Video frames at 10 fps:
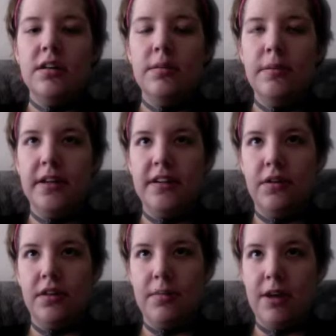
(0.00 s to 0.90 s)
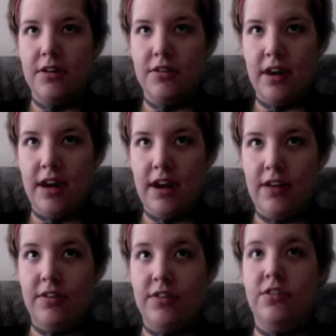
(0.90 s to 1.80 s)
But all that matters right now
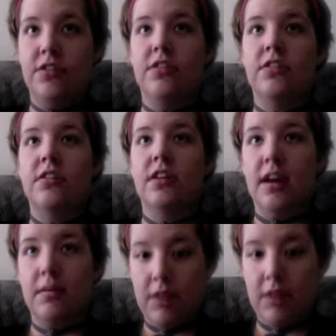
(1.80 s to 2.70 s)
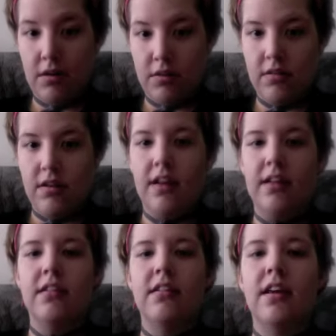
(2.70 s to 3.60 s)
is just getting better and
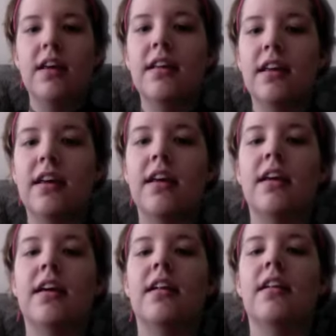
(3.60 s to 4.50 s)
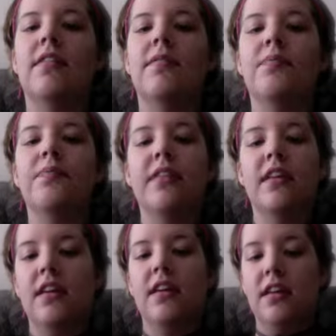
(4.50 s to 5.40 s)
healing and,
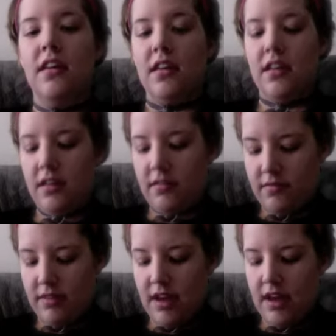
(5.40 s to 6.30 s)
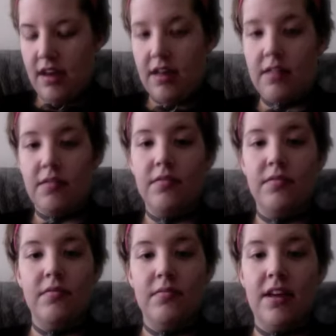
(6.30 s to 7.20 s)
yeah, and
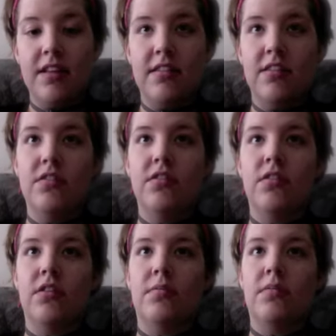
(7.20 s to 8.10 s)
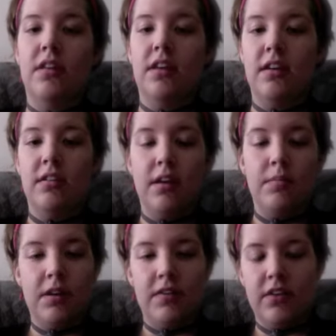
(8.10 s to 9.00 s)
my incisions are completely healed up
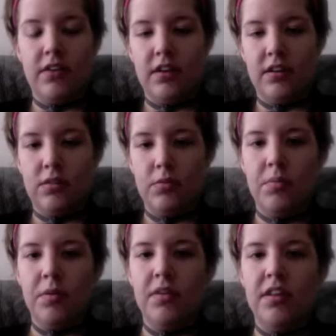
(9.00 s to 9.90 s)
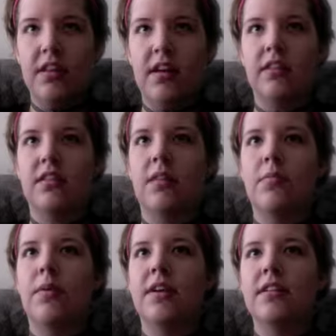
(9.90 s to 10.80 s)
and everything, so I'm hoping within the next couple
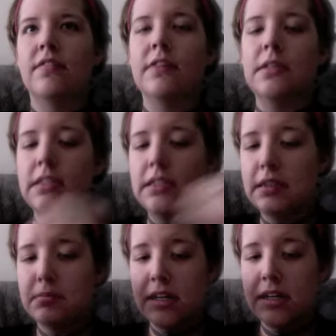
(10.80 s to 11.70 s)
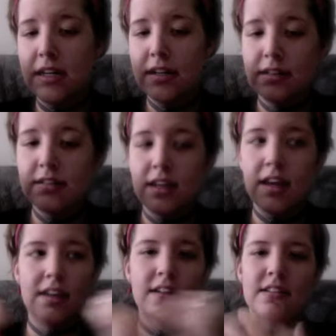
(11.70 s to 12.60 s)
weeks I can finally take baths
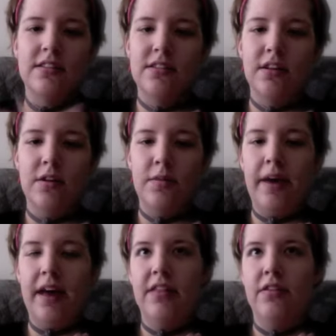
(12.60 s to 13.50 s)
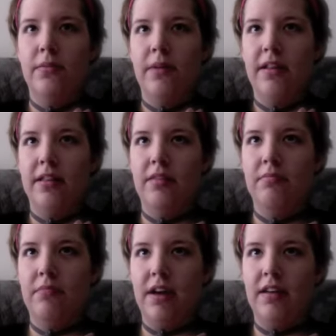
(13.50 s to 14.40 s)
again, because, you know, baths are
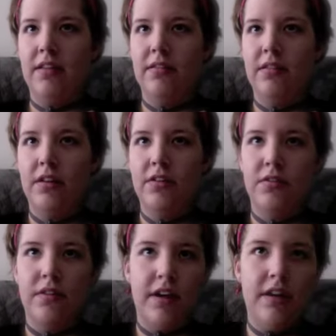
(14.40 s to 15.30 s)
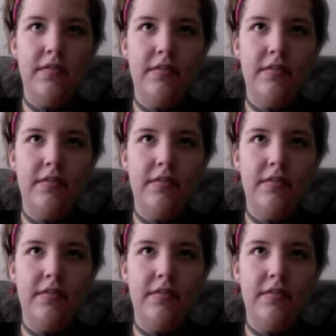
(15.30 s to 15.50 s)
my luxury.